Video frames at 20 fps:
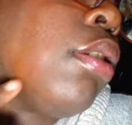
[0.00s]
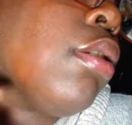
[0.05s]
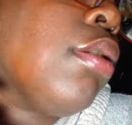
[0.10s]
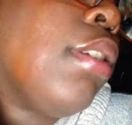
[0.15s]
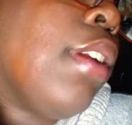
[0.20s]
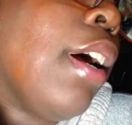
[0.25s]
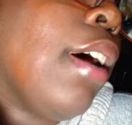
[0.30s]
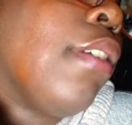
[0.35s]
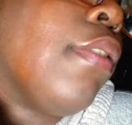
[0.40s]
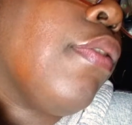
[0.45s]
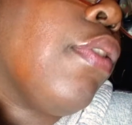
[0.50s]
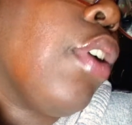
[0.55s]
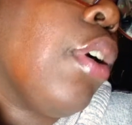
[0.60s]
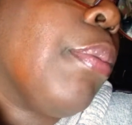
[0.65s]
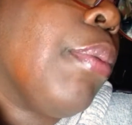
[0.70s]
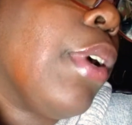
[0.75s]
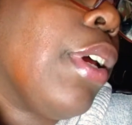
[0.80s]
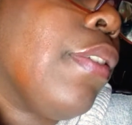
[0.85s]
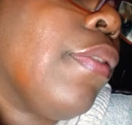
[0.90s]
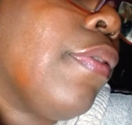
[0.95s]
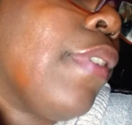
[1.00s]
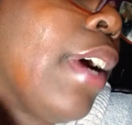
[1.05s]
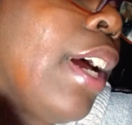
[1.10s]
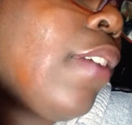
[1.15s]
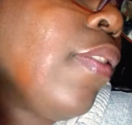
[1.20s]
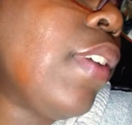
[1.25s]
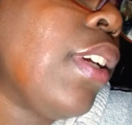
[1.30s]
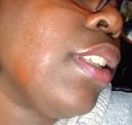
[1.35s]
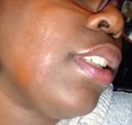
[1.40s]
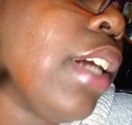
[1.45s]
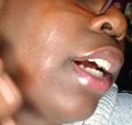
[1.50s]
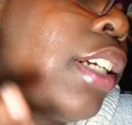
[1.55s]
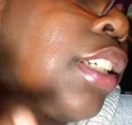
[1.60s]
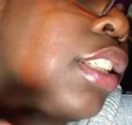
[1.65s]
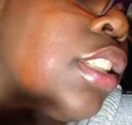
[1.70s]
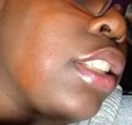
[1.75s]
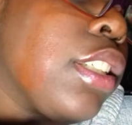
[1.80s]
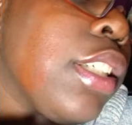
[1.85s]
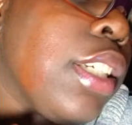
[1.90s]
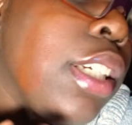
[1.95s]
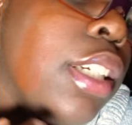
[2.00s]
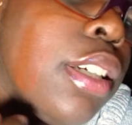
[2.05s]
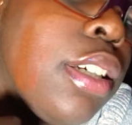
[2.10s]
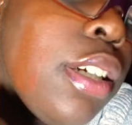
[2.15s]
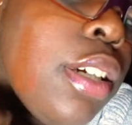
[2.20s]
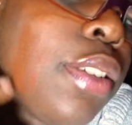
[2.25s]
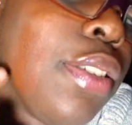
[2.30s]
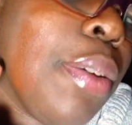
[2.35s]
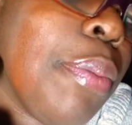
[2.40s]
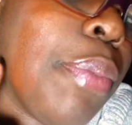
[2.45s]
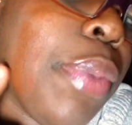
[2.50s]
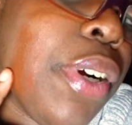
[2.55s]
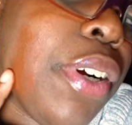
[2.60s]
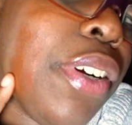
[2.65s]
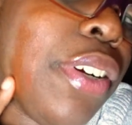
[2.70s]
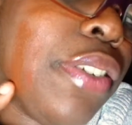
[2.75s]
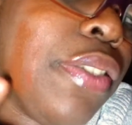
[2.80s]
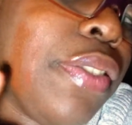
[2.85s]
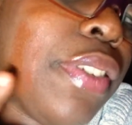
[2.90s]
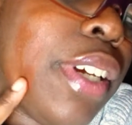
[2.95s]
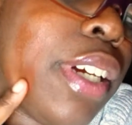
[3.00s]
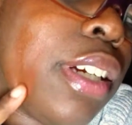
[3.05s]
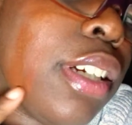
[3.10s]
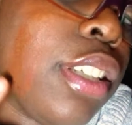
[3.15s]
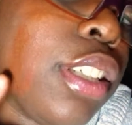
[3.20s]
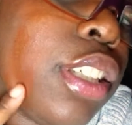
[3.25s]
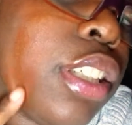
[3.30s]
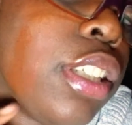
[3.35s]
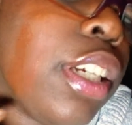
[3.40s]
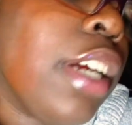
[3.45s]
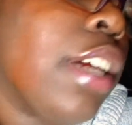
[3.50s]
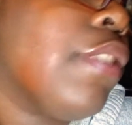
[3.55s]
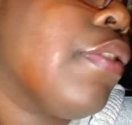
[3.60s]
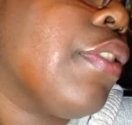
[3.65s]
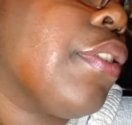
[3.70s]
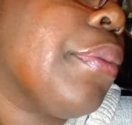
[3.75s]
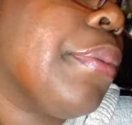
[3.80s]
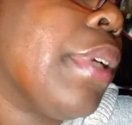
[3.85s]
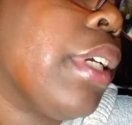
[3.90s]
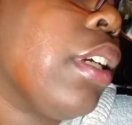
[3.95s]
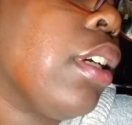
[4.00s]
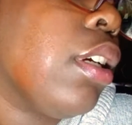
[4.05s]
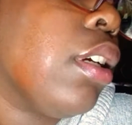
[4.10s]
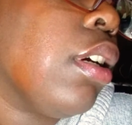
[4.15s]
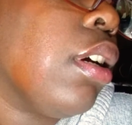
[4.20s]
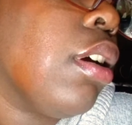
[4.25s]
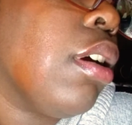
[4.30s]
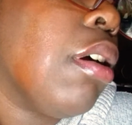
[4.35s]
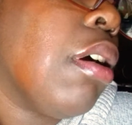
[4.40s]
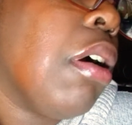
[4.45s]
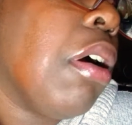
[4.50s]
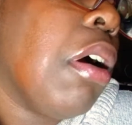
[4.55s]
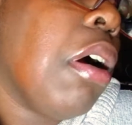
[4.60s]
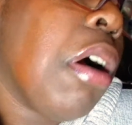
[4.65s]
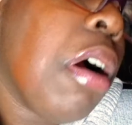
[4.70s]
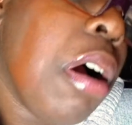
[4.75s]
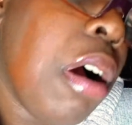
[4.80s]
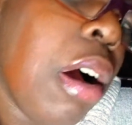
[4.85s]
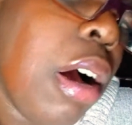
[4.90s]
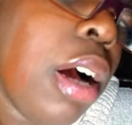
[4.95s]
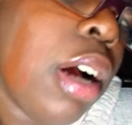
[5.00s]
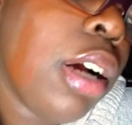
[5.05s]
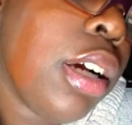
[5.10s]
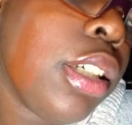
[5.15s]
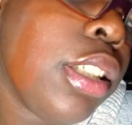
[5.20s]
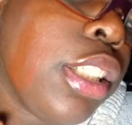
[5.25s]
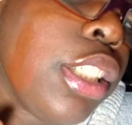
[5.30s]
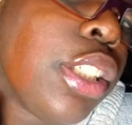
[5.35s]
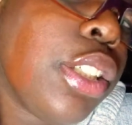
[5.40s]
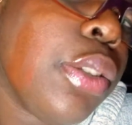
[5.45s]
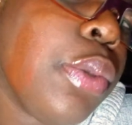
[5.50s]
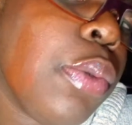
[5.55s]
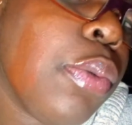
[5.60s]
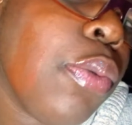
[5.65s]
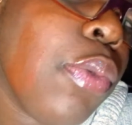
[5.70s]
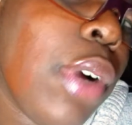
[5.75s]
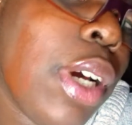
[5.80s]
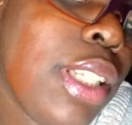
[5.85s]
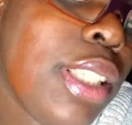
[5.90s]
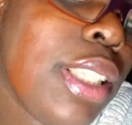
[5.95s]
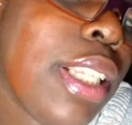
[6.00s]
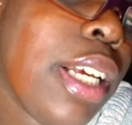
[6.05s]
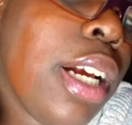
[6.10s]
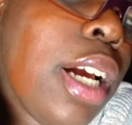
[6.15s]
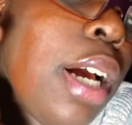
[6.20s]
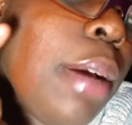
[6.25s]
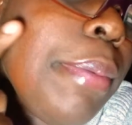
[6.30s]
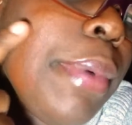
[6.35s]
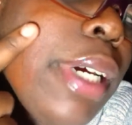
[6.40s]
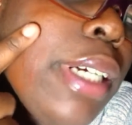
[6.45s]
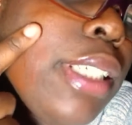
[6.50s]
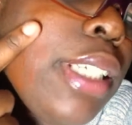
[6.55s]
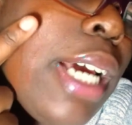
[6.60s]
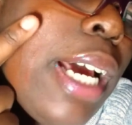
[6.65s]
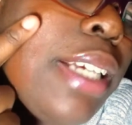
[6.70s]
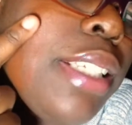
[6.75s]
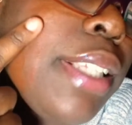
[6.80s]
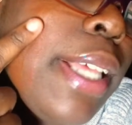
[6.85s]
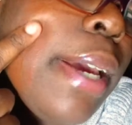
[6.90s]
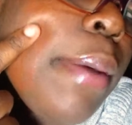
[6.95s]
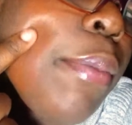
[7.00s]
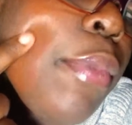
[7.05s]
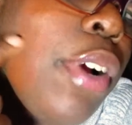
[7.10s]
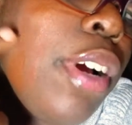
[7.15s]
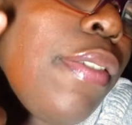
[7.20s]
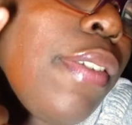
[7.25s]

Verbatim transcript: Now 4.5 is actually the perfect shade for me. Huh, just one thing up. It has like more